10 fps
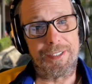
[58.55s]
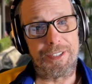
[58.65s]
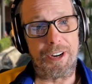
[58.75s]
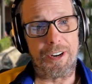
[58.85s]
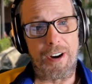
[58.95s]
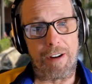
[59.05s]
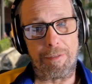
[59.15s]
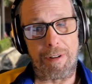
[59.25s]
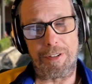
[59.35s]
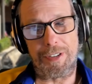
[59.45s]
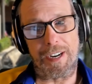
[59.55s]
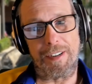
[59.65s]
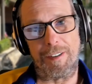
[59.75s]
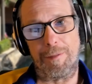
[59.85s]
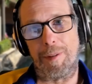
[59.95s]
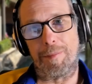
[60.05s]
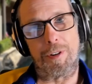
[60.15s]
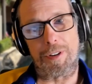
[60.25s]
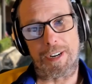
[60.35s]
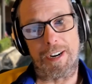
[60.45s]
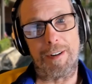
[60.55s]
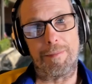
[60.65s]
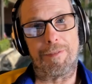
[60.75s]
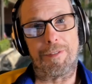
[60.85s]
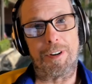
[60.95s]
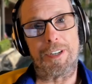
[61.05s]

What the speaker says: So I would rather take a little bit more time before I